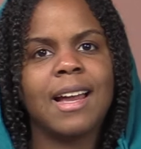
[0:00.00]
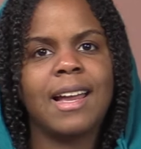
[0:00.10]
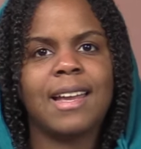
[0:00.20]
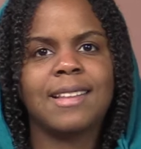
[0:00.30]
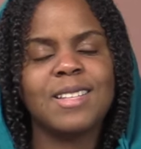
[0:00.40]

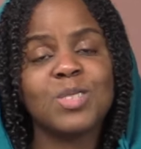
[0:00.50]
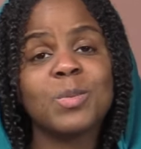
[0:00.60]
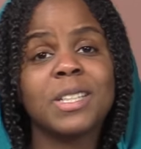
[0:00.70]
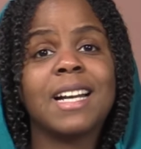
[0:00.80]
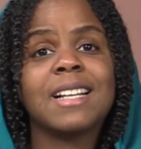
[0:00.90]

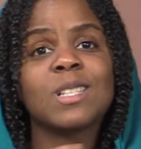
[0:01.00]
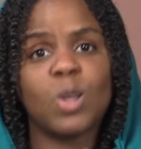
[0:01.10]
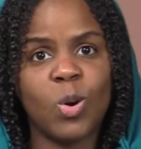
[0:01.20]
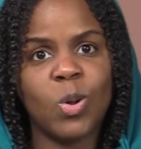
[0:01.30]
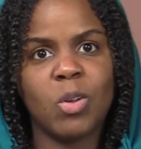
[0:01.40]
has
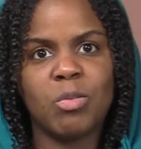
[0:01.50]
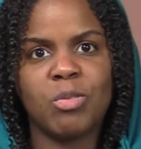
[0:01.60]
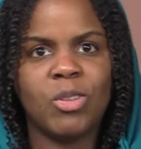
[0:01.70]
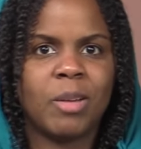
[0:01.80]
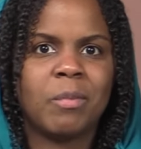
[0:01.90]
all
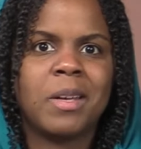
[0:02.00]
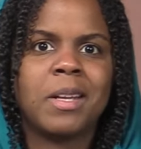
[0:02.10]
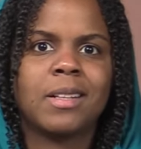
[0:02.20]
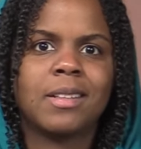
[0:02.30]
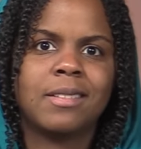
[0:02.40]
of them.
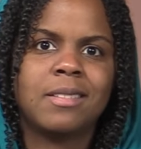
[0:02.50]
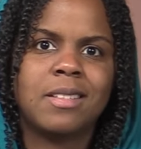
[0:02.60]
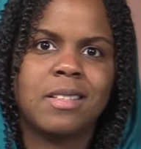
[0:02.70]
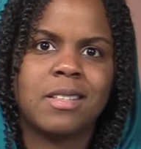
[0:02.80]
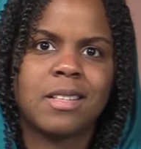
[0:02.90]
And
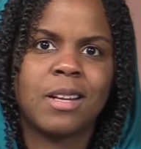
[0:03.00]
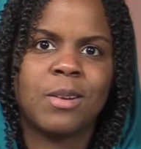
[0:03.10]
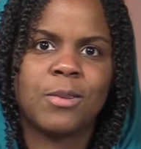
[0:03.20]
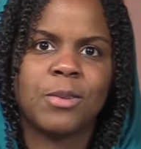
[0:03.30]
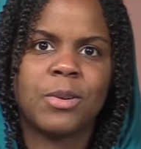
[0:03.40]
this is
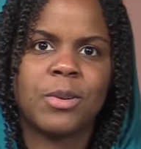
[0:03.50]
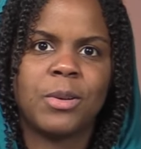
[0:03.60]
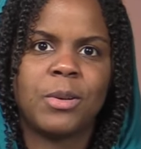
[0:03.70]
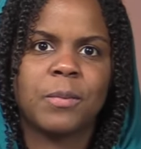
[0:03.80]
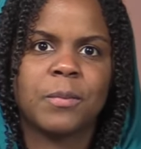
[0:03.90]

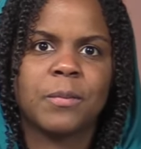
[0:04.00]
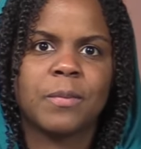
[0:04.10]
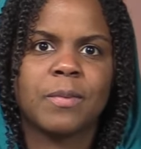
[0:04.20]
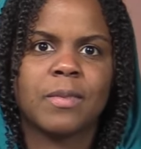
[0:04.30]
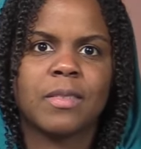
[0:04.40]
another,
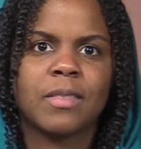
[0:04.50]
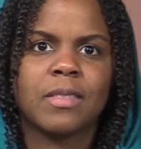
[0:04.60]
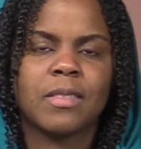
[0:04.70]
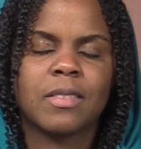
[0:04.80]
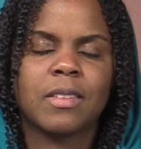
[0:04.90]

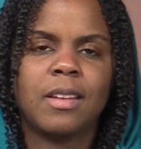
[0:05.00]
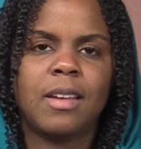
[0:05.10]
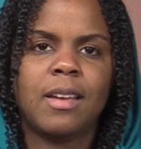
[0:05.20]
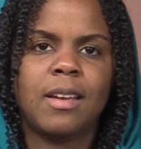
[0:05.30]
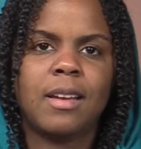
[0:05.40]

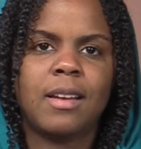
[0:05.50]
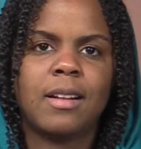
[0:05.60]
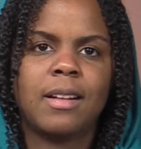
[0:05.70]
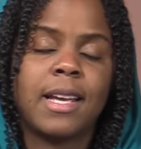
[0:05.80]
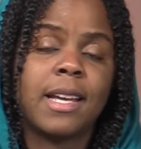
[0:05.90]
I
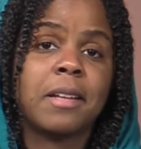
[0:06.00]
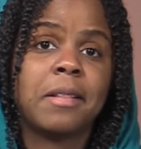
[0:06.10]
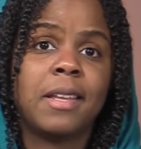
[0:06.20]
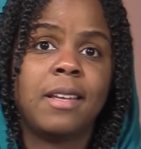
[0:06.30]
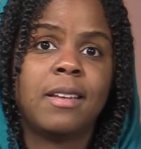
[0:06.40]

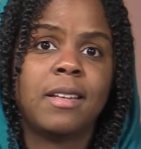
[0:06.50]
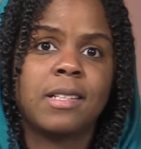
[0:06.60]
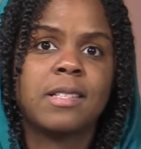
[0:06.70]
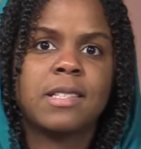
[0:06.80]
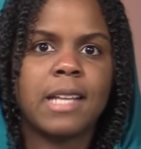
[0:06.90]
think
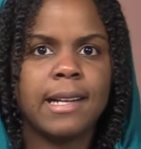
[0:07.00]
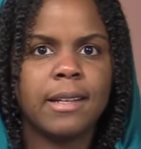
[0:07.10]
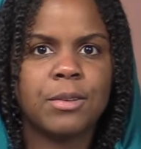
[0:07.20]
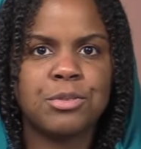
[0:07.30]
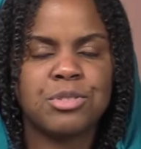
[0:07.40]
it's
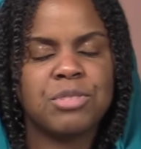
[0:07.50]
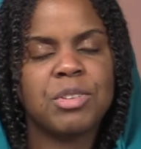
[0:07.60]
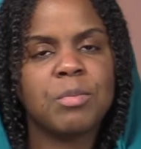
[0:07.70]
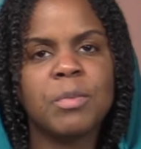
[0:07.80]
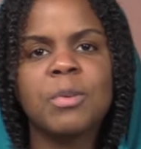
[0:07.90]
telling us
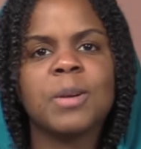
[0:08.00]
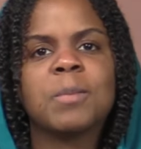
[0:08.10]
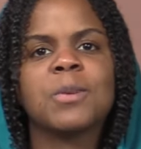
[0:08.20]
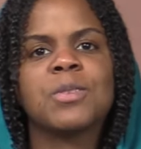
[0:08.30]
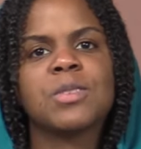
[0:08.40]
even more
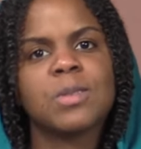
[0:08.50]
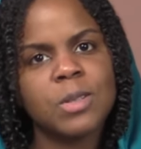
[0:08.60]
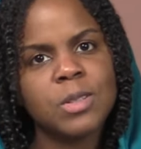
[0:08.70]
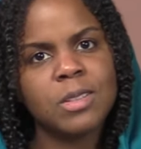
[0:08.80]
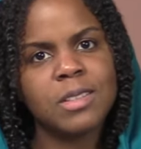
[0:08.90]
about the
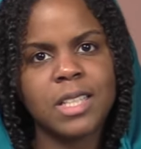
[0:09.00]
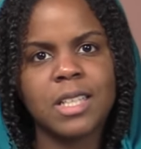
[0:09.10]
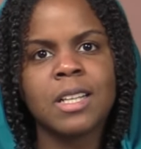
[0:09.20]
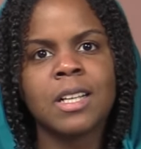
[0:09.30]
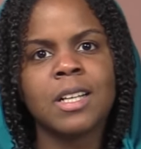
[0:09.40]

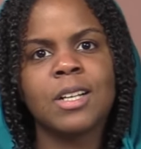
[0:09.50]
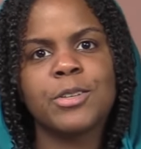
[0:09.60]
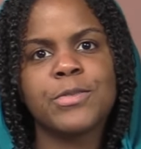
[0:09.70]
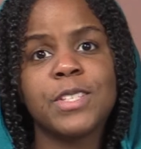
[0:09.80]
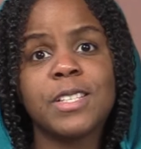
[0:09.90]
subtlety
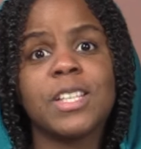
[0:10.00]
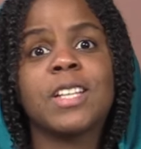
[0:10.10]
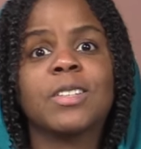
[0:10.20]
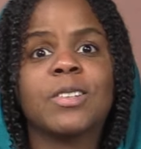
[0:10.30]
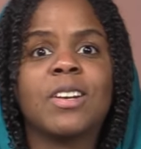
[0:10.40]
of this
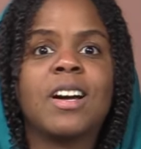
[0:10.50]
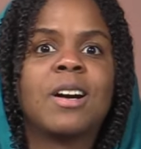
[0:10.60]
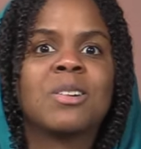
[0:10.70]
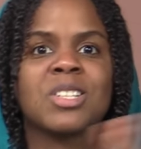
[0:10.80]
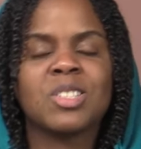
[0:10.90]
center,
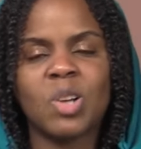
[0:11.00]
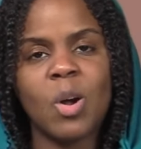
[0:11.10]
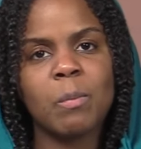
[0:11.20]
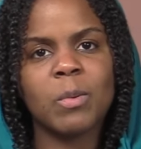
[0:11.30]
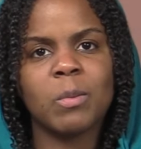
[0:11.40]
how it
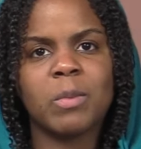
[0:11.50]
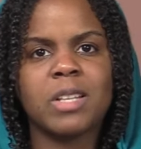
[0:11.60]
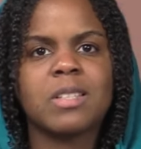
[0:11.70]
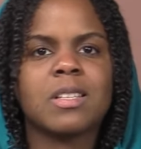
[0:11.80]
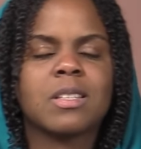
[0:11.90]

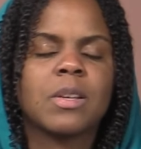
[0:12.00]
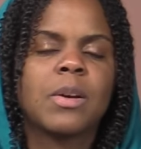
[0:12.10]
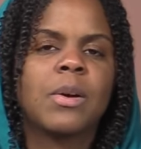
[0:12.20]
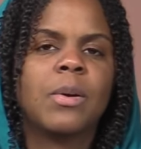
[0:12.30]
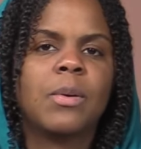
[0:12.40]
compromises
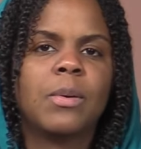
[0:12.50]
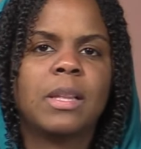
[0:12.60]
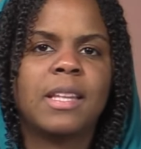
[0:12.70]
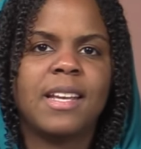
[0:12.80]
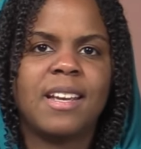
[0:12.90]

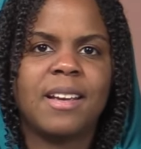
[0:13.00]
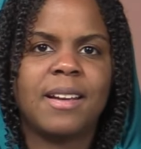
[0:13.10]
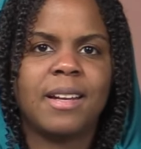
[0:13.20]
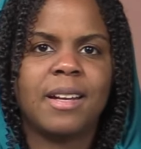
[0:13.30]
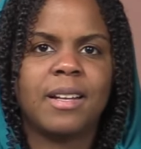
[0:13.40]
all
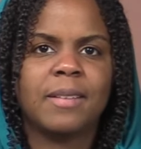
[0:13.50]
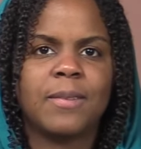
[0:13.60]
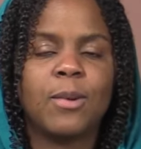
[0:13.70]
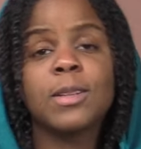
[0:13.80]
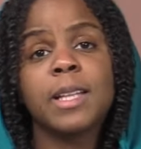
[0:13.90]
the
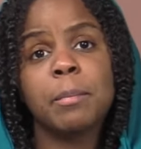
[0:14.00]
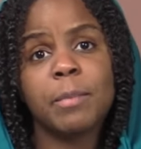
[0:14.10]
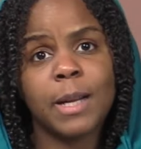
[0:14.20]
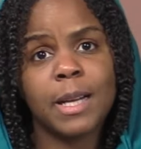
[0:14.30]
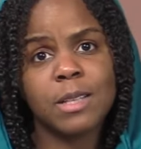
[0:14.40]

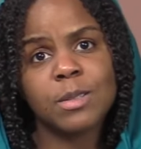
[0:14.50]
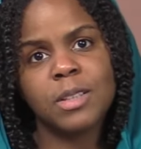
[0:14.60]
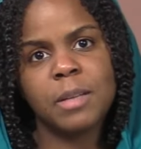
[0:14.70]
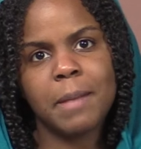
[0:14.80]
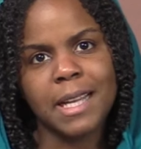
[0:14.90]
pranas,
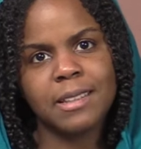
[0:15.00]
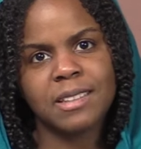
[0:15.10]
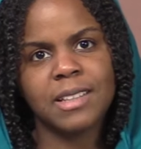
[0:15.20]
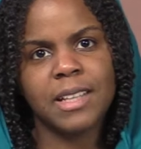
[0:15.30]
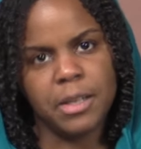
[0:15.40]
all the
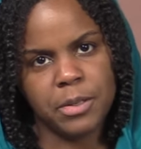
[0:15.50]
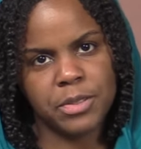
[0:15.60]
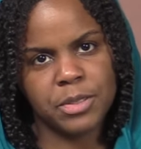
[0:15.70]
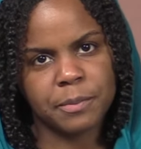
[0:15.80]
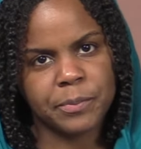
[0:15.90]
vital
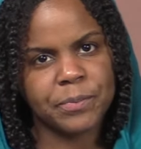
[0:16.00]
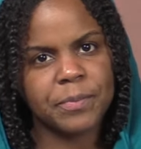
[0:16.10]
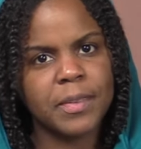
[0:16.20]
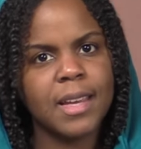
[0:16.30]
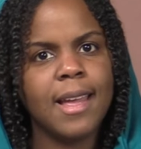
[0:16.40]
airs.
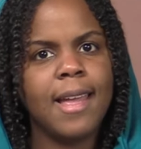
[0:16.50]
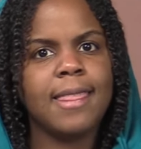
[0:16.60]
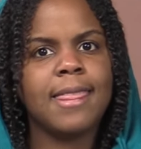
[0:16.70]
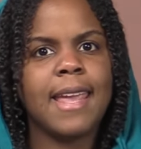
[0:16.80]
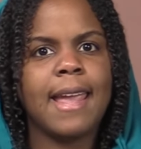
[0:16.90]

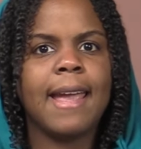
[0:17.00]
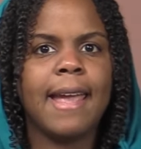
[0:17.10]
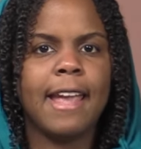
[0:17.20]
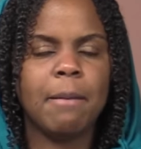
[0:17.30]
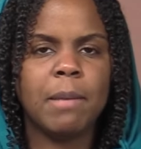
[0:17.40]
The
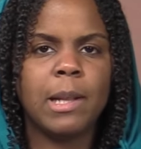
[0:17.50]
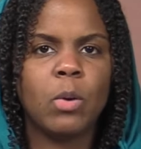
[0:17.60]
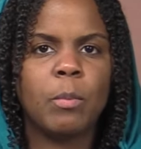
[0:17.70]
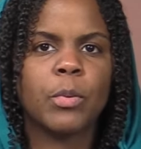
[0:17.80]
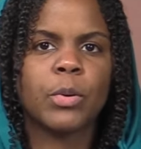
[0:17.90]

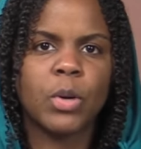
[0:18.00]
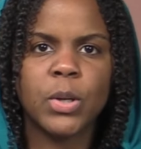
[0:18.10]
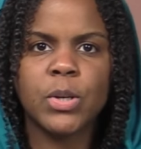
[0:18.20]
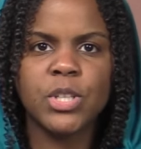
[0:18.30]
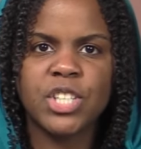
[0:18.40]
envelope or
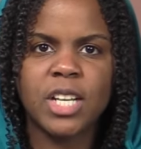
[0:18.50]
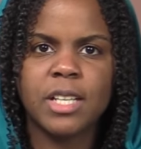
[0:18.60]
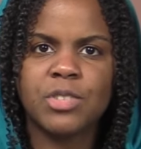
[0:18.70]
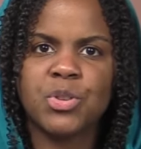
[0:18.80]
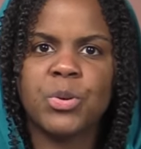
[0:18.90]
kosha
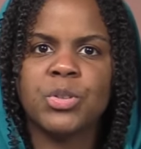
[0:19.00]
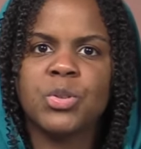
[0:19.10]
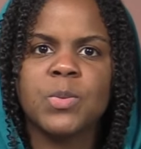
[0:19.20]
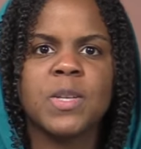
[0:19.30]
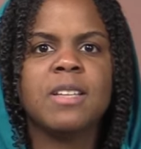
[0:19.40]
is going
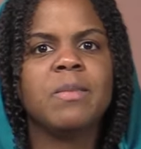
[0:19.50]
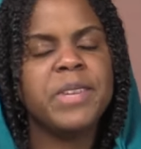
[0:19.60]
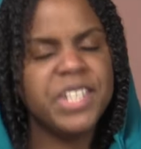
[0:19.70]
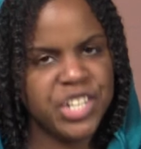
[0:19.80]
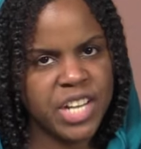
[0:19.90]
to be
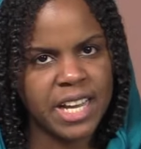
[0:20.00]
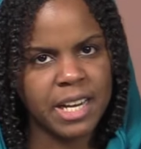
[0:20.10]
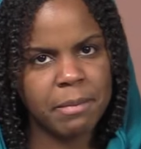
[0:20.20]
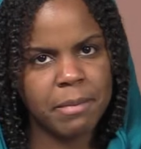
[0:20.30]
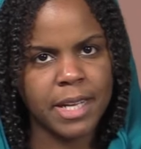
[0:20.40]

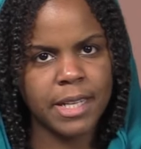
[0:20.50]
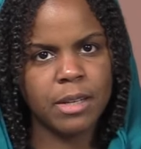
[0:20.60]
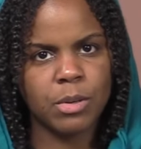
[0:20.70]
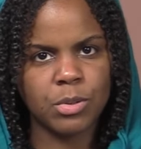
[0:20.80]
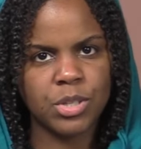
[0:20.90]
Vijnana Maya
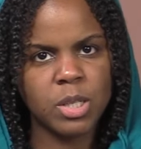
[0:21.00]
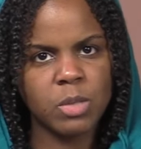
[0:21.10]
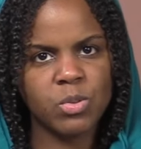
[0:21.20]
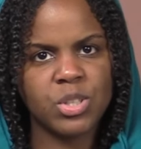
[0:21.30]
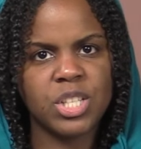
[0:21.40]
kosha,
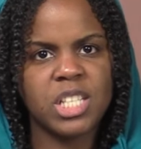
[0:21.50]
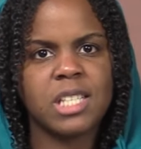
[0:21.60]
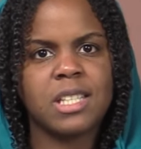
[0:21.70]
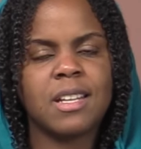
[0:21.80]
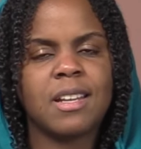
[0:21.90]
which
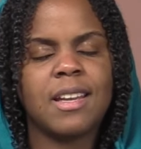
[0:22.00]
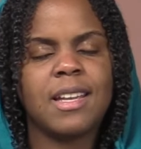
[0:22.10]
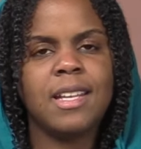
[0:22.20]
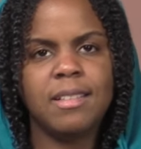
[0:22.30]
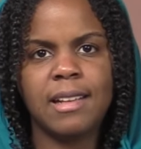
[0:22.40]
is the
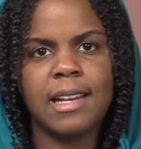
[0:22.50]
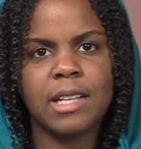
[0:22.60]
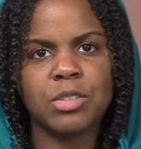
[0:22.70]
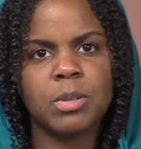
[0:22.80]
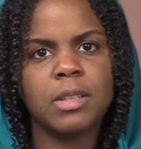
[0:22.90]

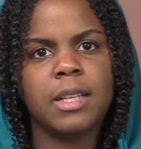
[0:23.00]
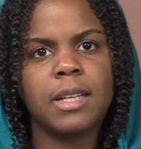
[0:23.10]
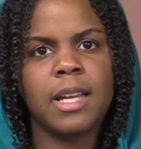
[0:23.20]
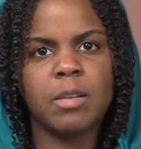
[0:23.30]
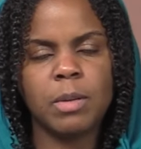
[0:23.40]
intellectual
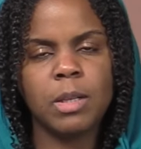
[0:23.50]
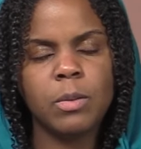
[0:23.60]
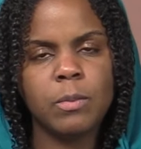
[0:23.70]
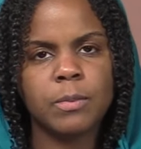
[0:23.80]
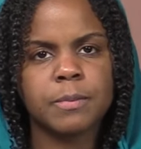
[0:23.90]

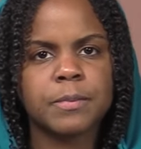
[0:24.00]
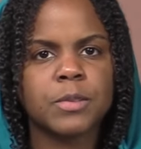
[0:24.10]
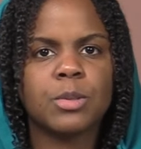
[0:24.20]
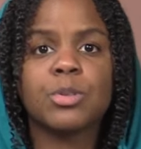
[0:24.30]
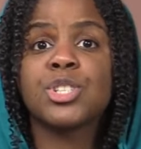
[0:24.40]
envelope
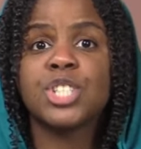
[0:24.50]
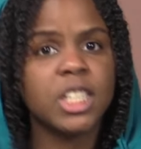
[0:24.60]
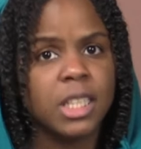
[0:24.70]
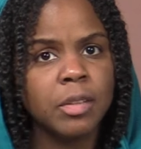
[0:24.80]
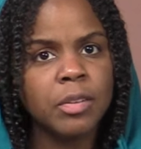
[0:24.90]
or
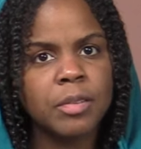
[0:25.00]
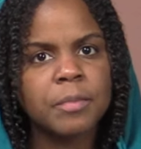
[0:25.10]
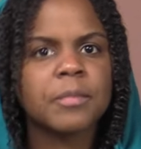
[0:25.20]
sheath.